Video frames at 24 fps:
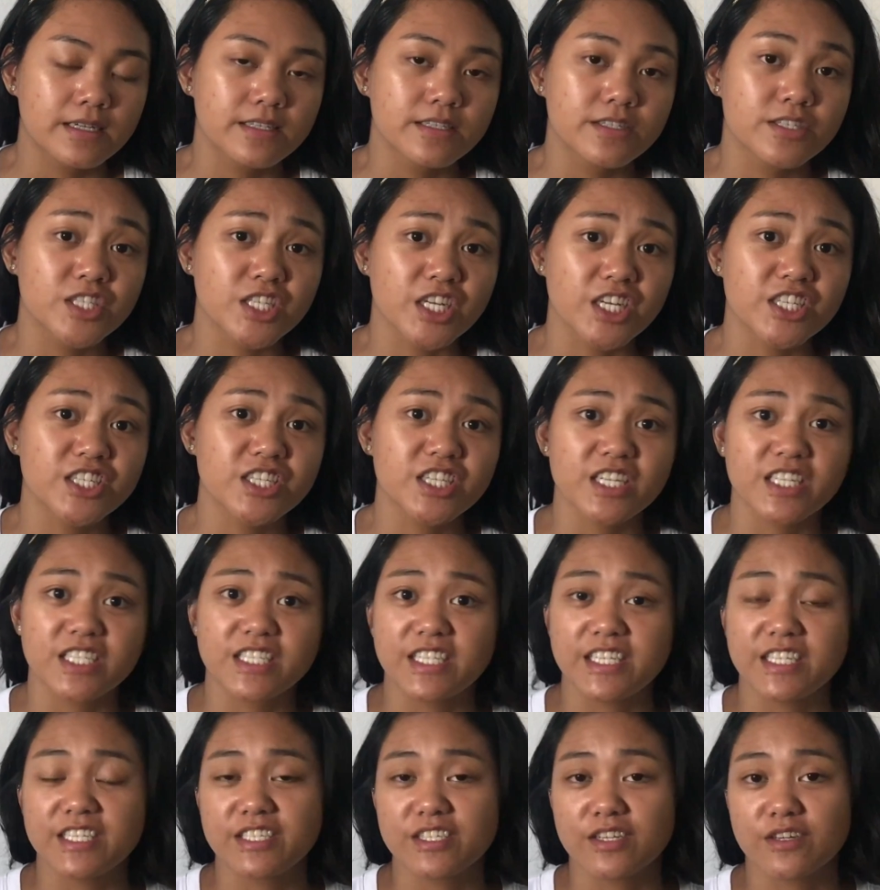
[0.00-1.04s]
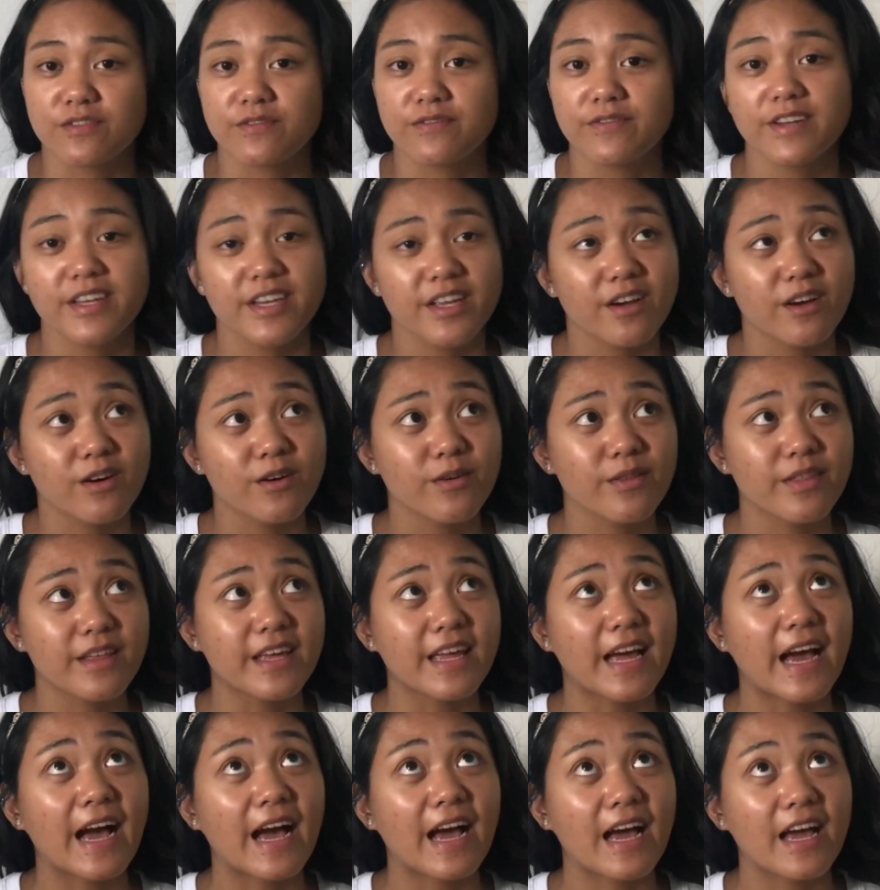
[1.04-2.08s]
such a detailed video
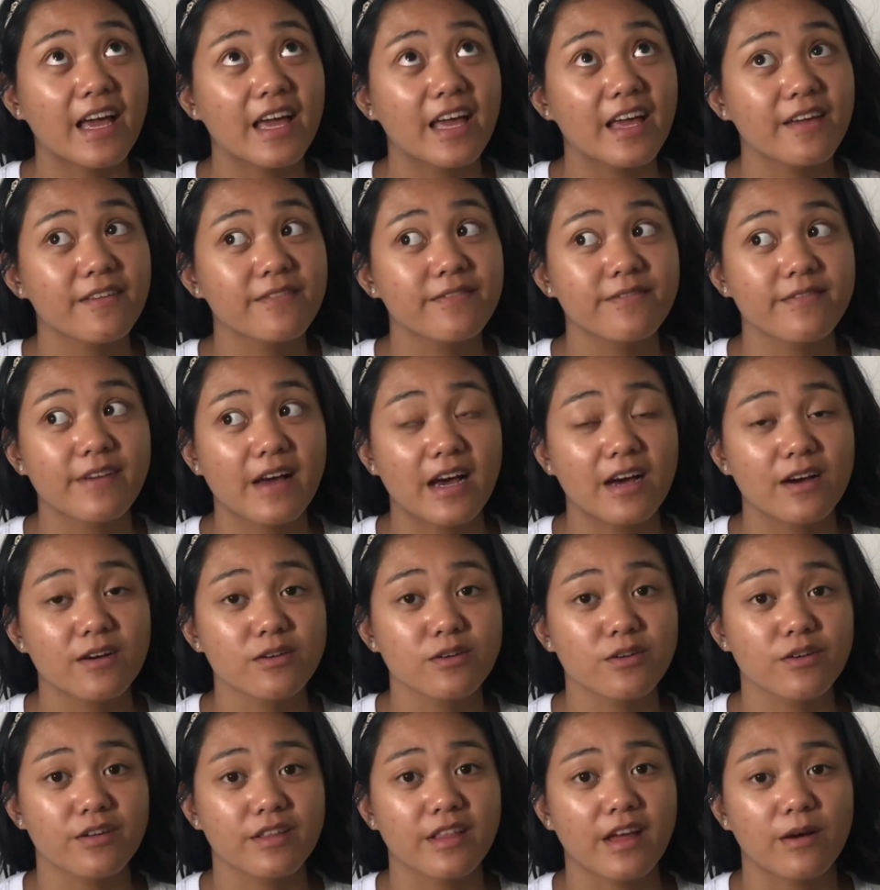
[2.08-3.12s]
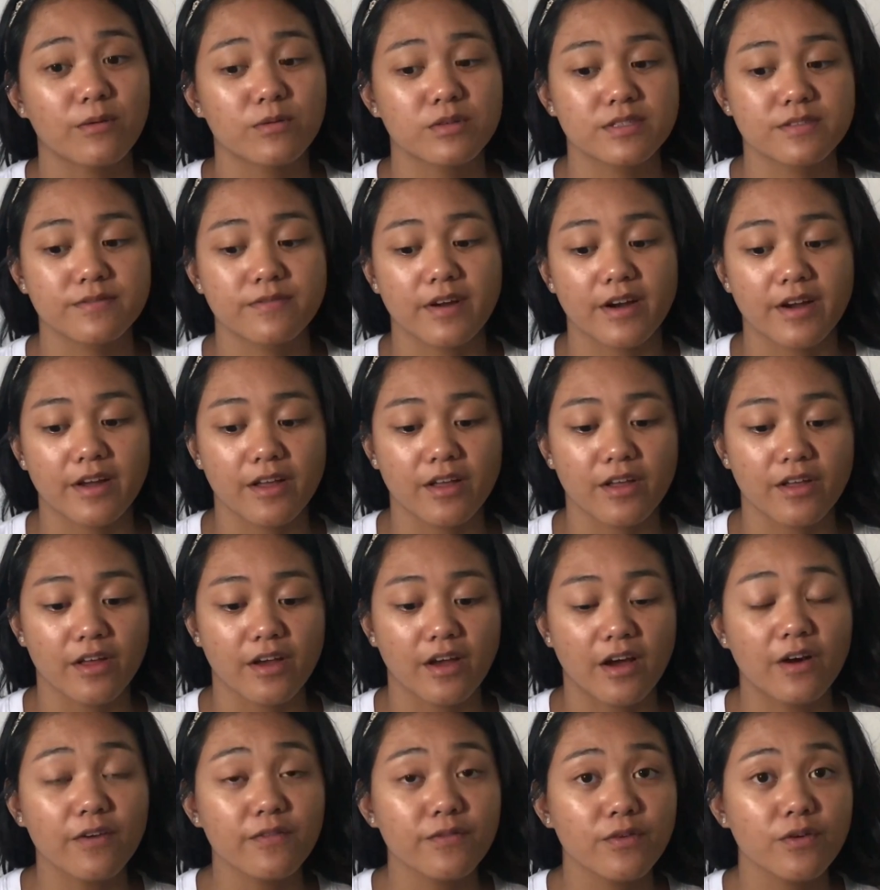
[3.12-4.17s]
that I found or that was very
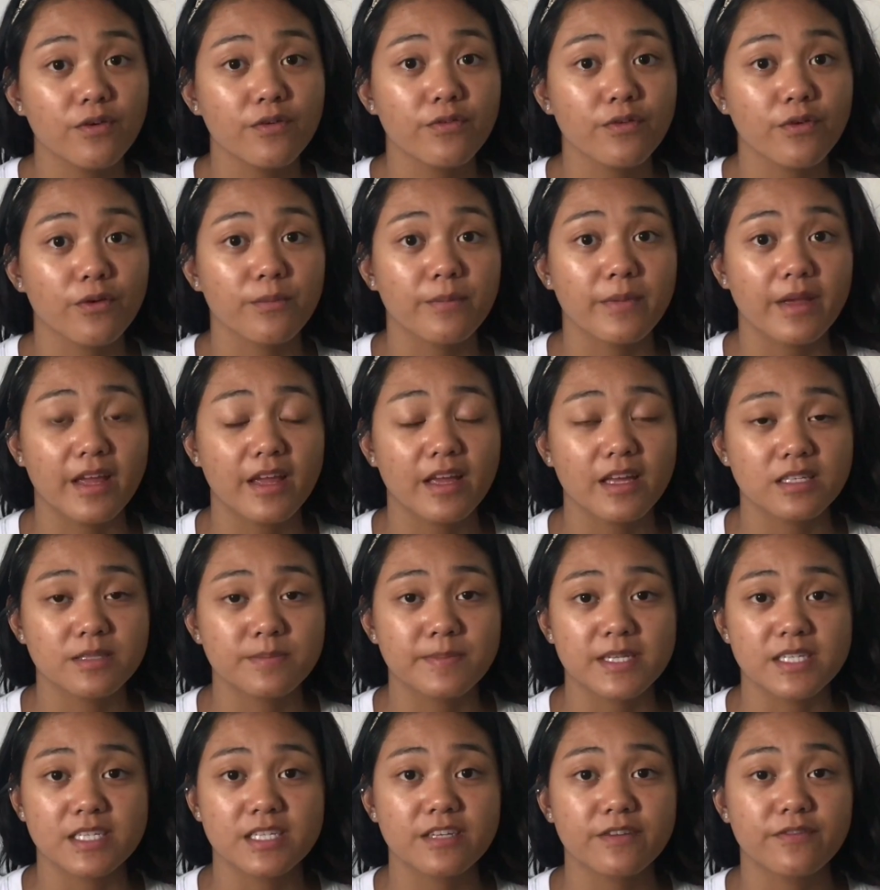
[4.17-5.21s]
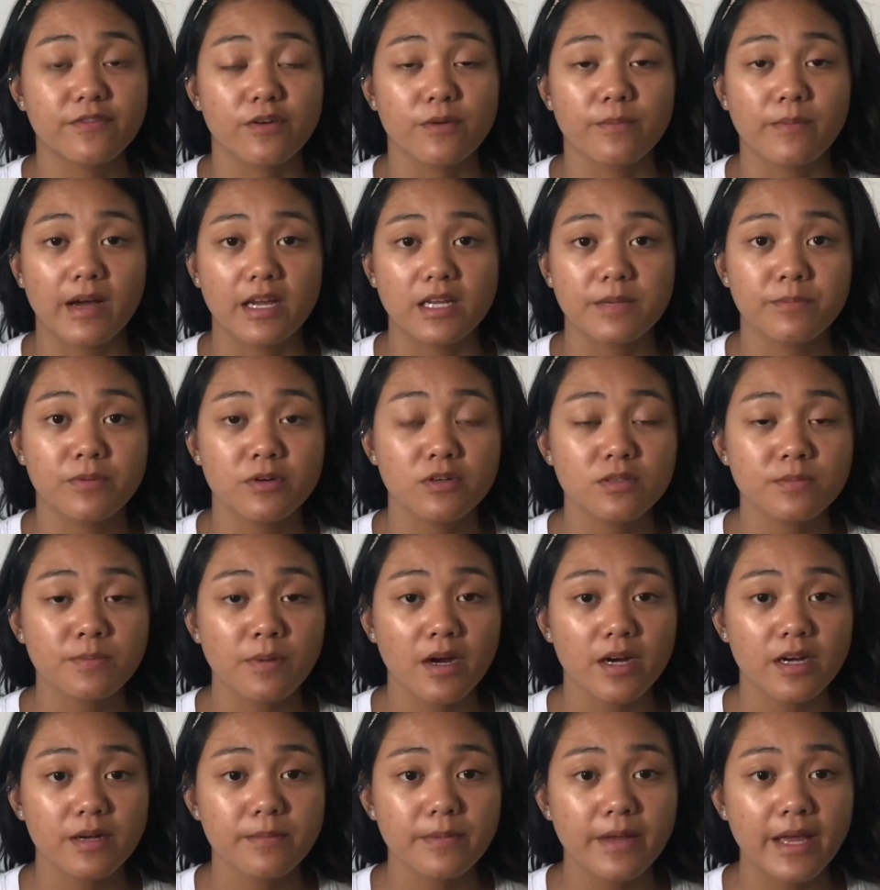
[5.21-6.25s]
helpful for me, especially for my
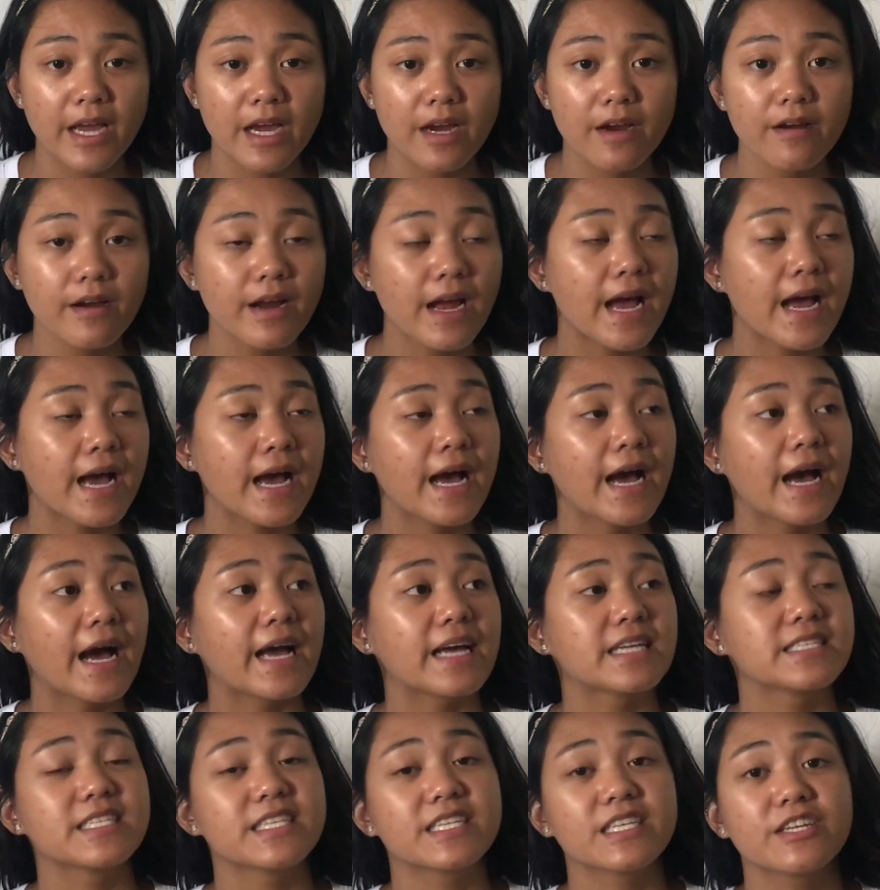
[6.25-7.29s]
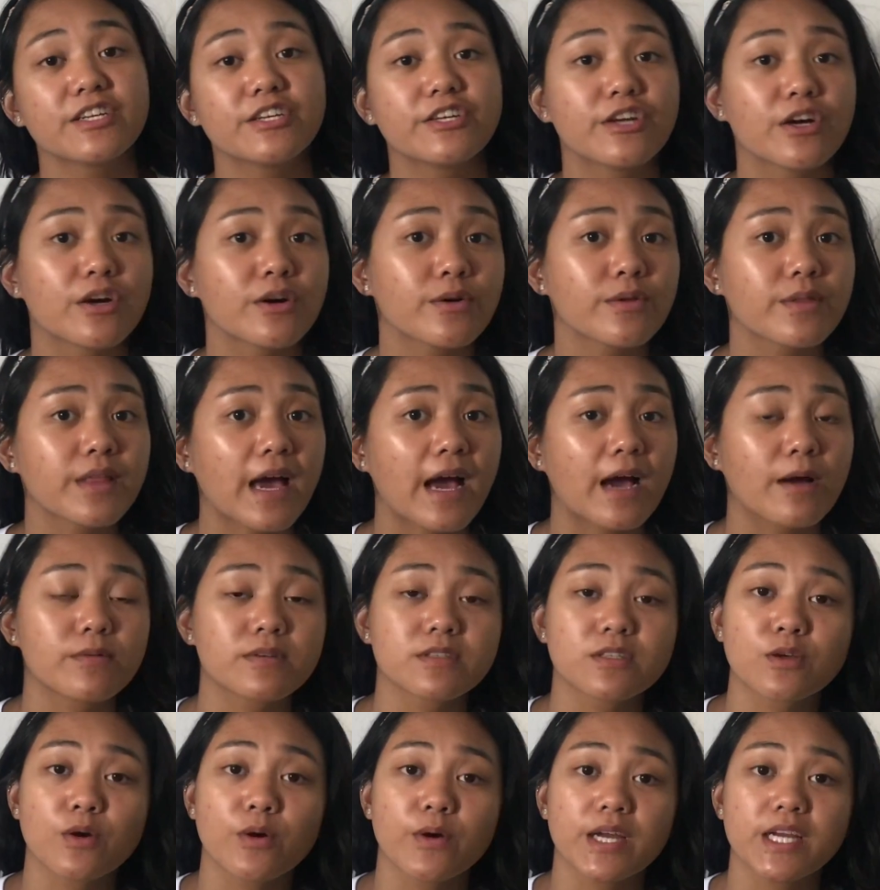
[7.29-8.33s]
postpartum care. I didn't know that I
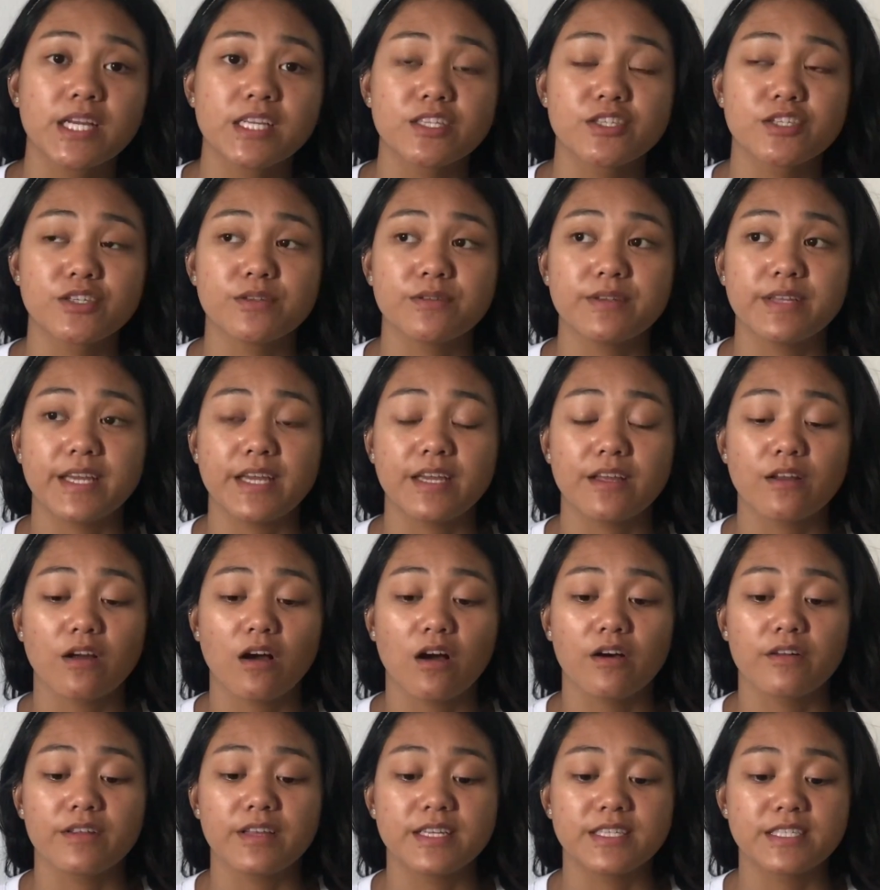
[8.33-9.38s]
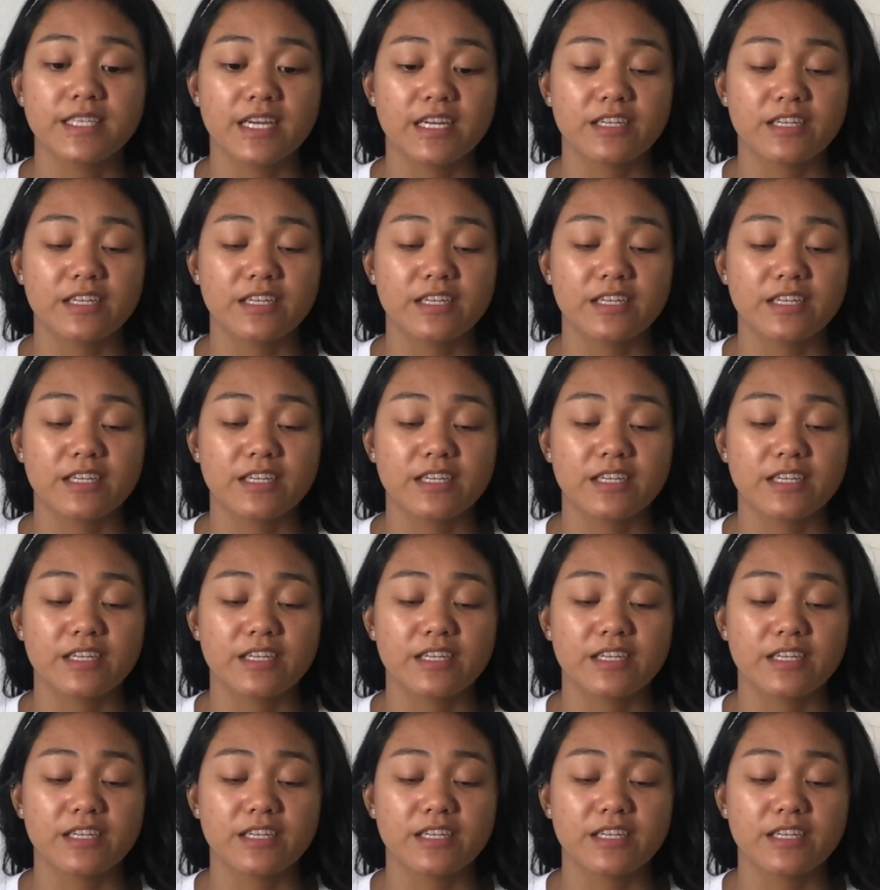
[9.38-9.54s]
was going to need all these